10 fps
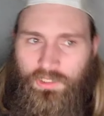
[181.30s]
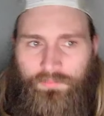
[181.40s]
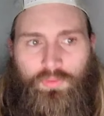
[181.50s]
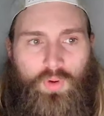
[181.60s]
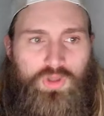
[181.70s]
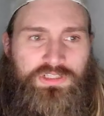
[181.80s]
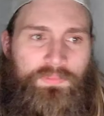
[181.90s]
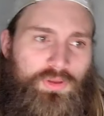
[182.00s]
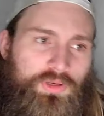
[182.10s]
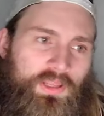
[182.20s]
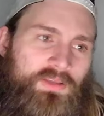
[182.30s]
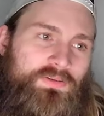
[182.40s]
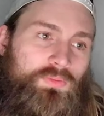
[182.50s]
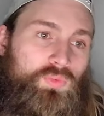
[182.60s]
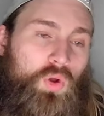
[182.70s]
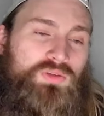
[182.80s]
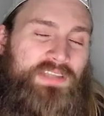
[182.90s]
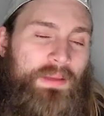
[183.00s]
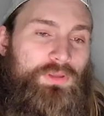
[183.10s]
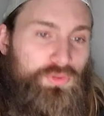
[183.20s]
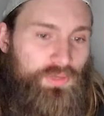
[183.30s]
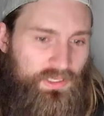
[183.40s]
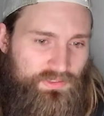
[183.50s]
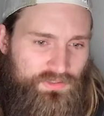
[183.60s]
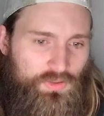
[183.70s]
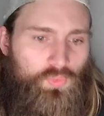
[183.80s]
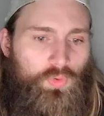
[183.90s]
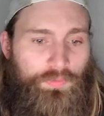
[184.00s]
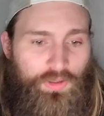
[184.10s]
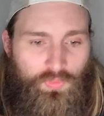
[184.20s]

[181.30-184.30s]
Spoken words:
But Rose Namajunas will be your